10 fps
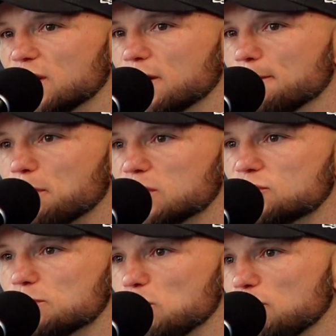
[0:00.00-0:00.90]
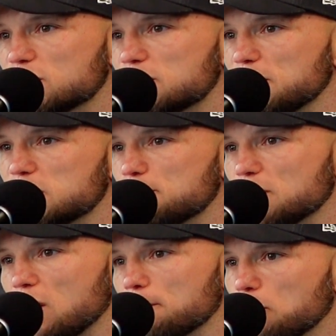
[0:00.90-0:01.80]
kicking and punching, moving. It's a
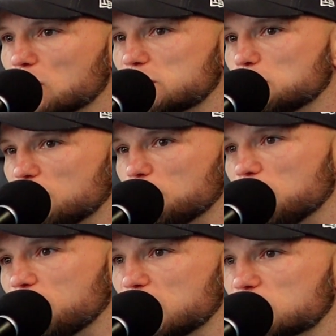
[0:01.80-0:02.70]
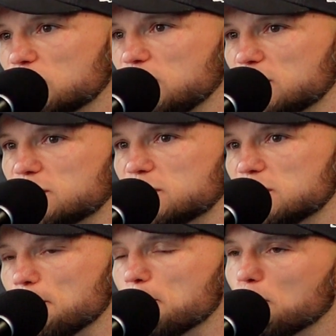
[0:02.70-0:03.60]
bit like boxing with kicks on the end,
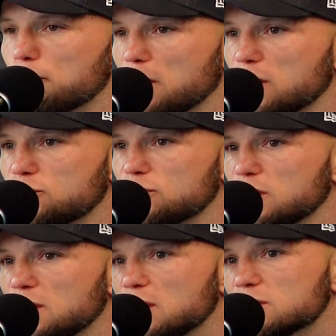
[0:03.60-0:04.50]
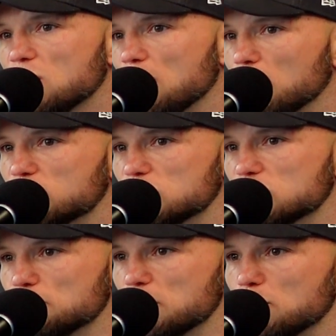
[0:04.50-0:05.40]
a bit more flash. Thai boxing
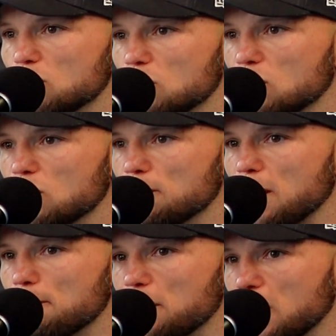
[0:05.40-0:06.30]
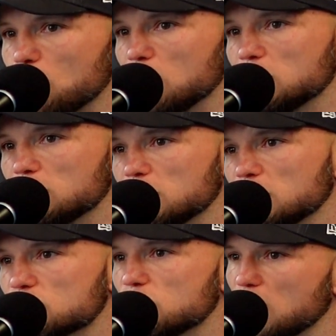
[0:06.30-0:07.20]
is a bit more about power
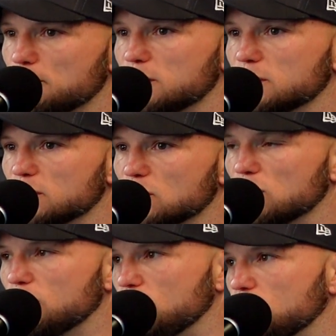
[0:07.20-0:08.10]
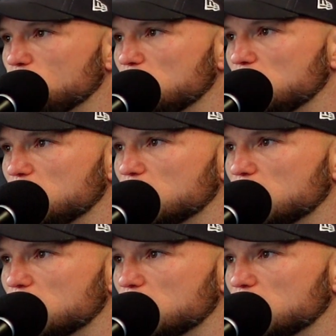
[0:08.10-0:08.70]
and timing and IQ, really.